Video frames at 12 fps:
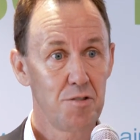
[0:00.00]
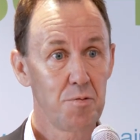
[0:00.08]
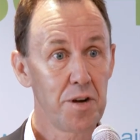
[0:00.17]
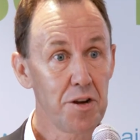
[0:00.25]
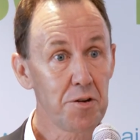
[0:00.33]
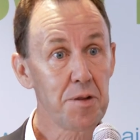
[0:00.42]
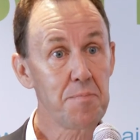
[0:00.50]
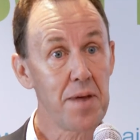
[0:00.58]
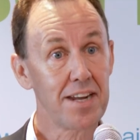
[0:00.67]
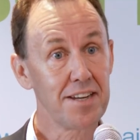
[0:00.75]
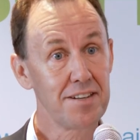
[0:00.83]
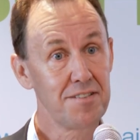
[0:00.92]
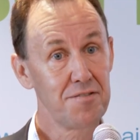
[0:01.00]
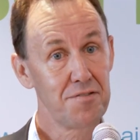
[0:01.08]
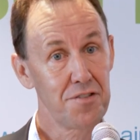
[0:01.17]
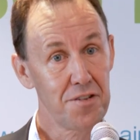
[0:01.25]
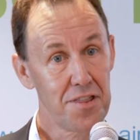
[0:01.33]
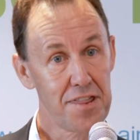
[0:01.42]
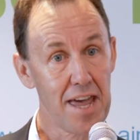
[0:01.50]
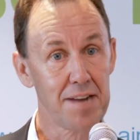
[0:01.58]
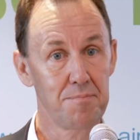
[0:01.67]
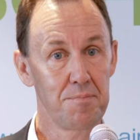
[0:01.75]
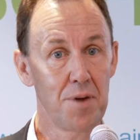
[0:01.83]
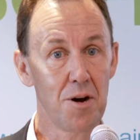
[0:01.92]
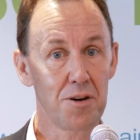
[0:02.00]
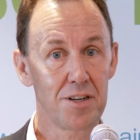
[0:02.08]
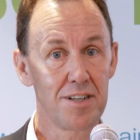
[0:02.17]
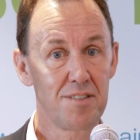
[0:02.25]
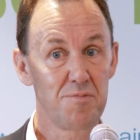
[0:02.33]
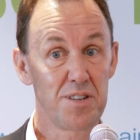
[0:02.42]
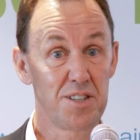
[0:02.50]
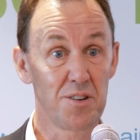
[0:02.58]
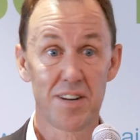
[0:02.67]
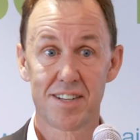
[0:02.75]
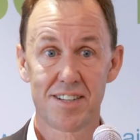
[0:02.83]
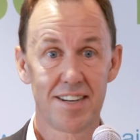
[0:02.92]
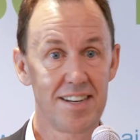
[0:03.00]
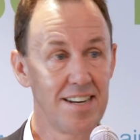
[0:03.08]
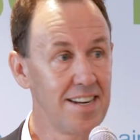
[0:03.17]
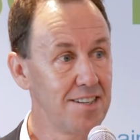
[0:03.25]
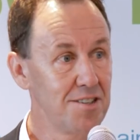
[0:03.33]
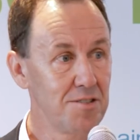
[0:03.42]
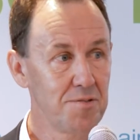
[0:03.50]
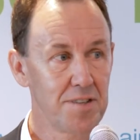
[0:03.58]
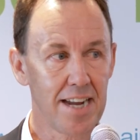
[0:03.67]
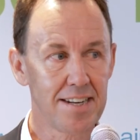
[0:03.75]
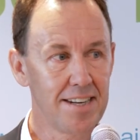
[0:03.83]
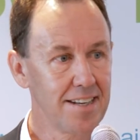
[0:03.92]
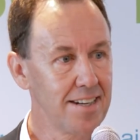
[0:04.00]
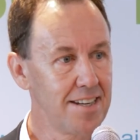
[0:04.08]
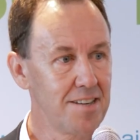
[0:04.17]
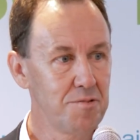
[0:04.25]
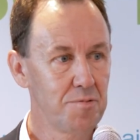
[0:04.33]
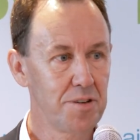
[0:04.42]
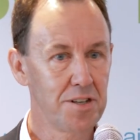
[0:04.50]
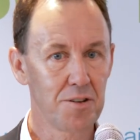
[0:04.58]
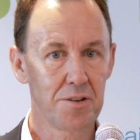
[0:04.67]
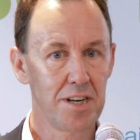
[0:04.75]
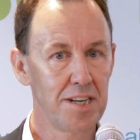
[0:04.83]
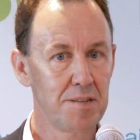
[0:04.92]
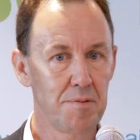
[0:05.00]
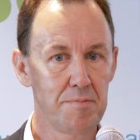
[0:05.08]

We only make it for that market. We don't actually need to. Technically, we don't need to